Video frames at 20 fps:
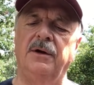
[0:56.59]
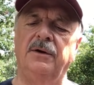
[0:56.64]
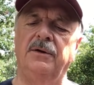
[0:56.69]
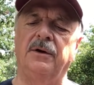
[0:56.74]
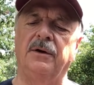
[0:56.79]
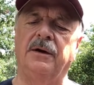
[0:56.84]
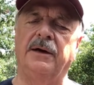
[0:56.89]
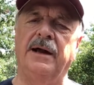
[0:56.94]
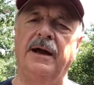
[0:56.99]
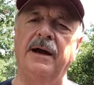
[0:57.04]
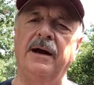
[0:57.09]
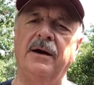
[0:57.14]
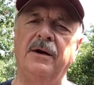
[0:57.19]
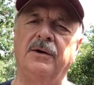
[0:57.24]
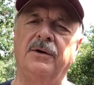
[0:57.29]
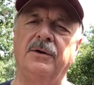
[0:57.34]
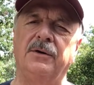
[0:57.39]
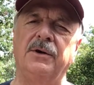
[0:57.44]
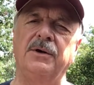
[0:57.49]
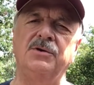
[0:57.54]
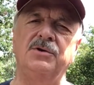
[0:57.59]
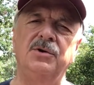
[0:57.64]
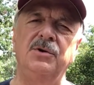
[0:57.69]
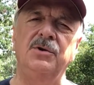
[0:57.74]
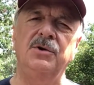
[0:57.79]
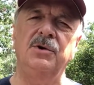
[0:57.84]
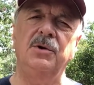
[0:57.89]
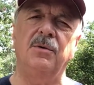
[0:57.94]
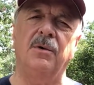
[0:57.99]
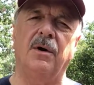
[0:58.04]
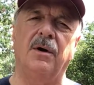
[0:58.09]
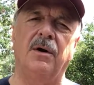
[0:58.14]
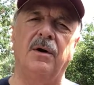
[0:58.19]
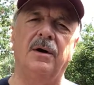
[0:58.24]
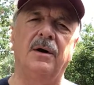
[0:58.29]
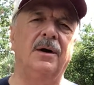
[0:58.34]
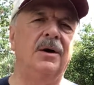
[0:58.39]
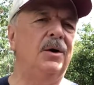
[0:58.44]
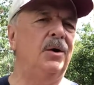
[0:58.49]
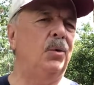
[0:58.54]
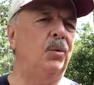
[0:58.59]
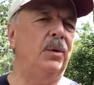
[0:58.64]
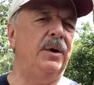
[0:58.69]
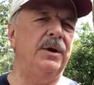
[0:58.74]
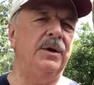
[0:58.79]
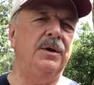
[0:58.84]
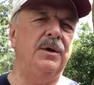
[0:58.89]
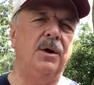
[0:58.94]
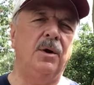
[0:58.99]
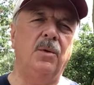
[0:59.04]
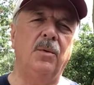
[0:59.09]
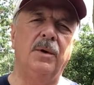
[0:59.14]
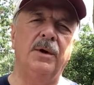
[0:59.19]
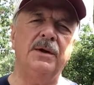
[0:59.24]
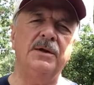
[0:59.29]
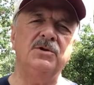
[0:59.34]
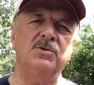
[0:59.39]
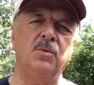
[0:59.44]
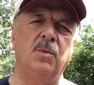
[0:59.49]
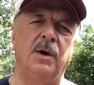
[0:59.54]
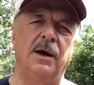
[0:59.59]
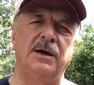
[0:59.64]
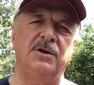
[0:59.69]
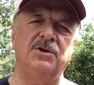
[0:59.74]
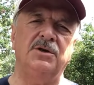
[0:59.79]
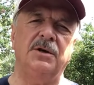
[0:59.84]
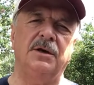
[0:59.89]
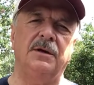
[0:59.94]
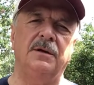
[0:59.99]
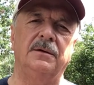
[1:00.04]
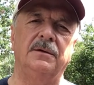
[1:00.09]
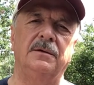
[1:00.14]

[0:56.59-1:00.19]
Your character is who you are when no one is watching.